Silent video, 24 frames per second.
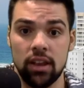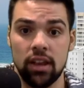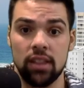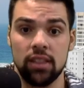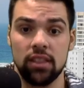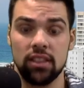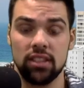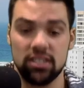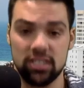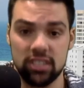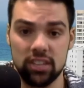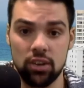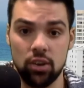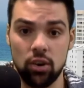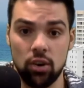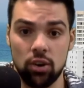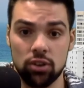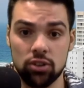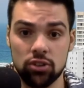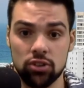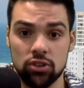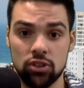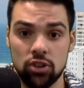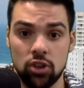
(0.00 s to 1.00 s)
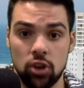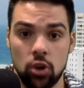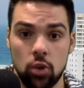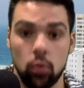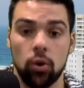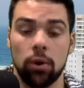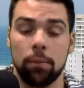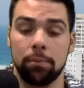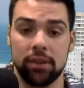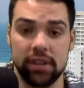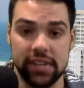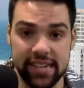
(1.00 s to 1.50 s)
the Seahawks
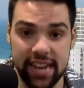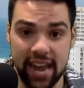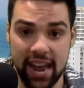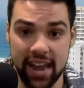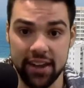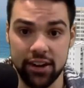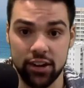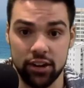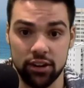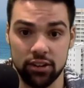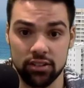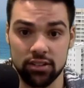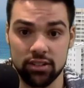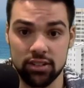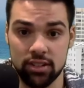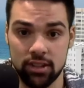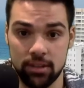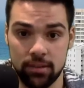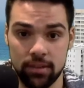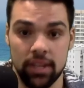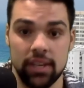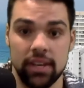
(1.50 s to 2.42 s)
were pretenders,